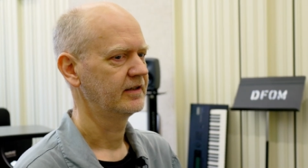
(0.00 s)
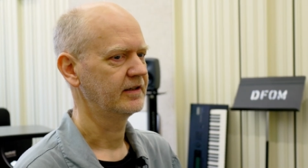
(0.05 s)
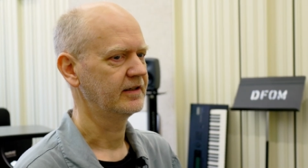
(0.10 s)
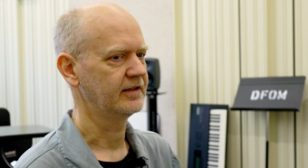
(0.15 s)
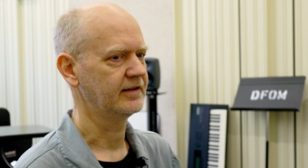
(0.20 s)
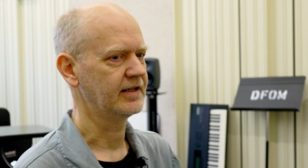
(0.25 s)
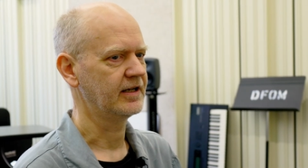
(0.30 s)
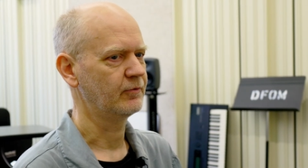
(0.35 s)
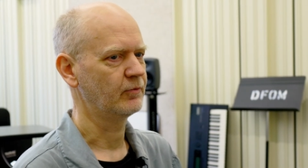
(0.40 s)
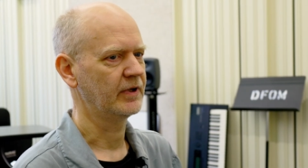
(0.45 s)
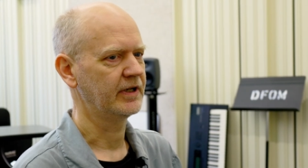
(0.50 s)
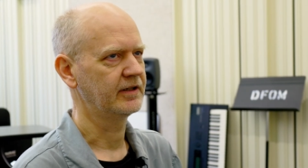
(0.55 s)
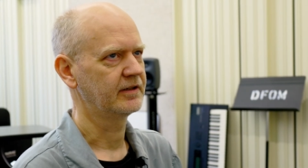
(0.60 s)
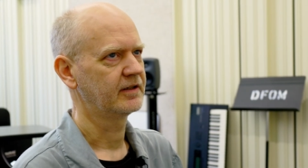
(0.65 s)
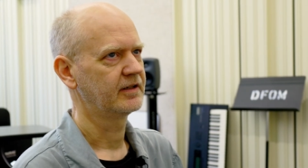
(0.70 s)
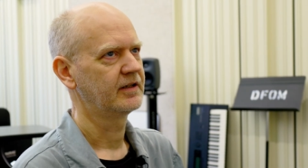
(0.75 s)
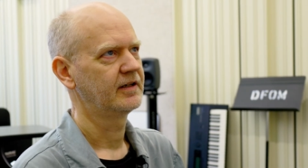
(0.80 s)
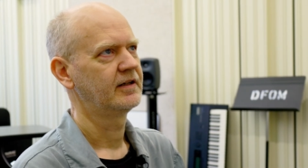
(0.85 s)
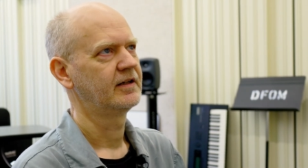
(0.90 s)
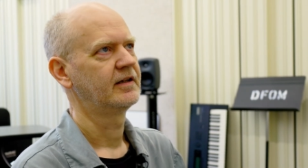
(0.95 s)
In that way,
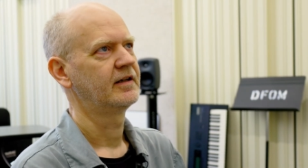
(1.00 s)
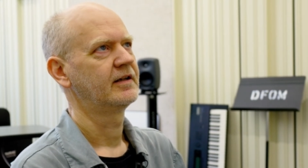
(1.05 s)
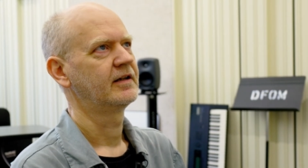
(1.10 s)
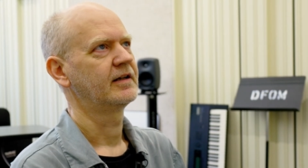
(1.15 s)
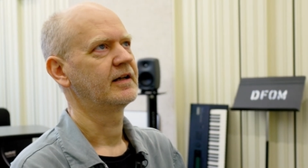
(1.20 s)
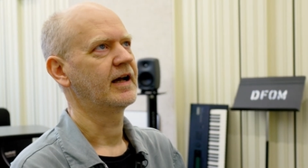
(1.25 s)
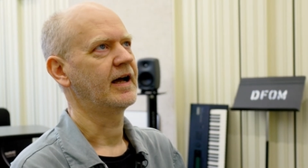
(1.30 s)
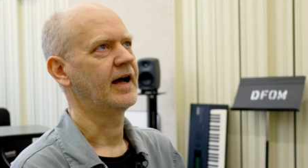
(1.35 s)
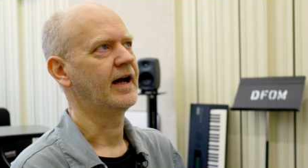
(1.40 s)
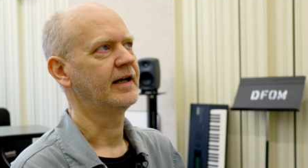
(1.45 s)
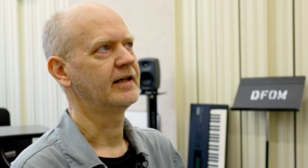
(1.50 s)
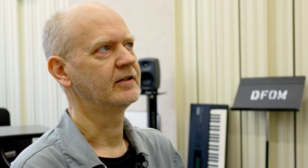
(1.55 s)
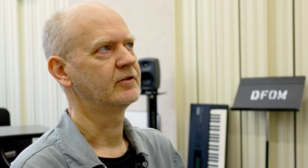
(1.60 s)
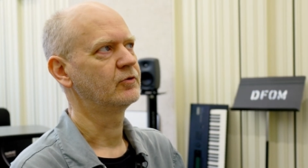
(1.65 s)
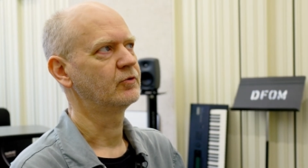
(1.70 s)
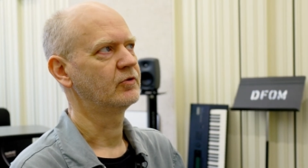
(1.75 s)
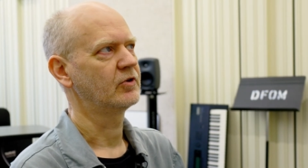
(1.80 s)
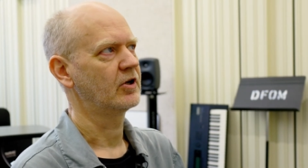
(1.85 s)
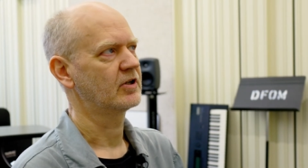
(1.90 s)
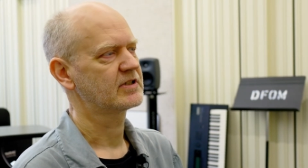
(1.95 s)
I
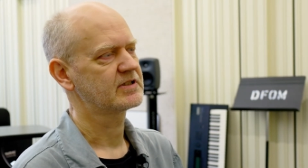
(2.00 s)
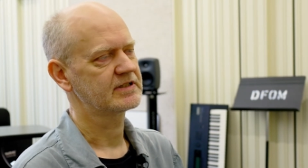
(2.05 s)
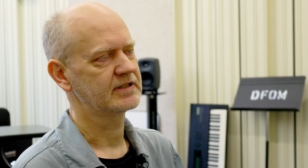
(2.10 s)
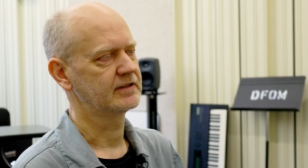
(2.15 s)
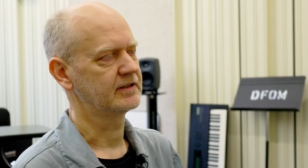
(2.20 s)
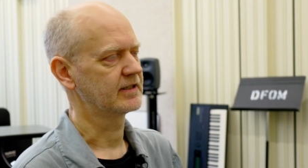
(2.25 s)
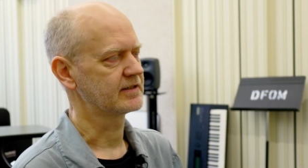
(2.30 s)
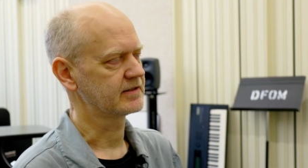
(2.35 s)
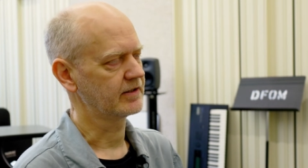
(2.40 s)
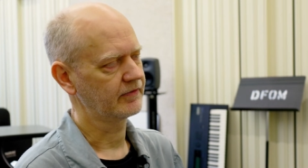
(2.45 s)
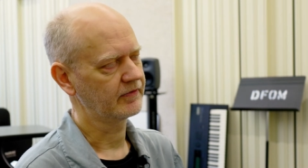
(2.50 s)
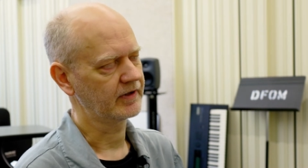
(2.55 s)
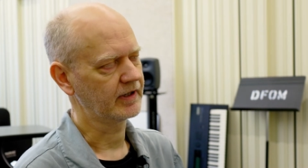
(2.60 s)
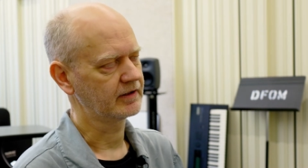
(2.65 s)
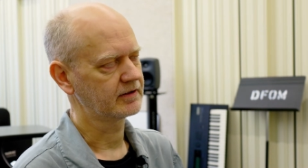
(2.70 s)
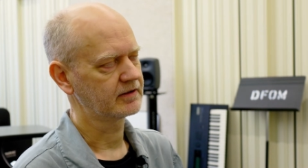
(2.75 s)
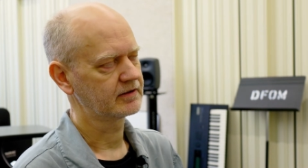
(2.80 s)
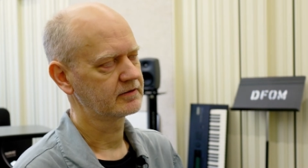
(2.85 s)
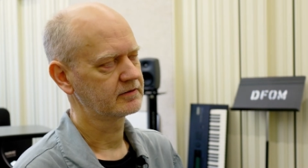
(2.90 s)
do not see it as a threat.